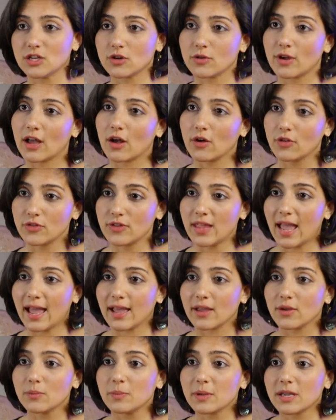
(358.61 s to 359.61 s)
your health
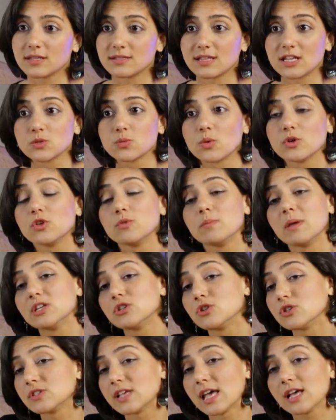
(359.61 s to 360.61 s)
now, because that's what you made
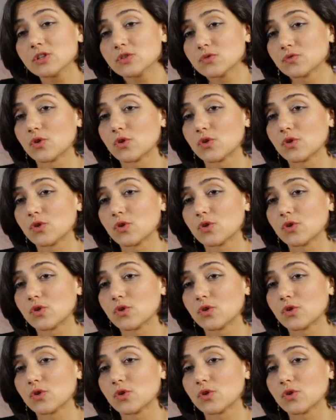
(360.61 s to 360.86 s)
your cells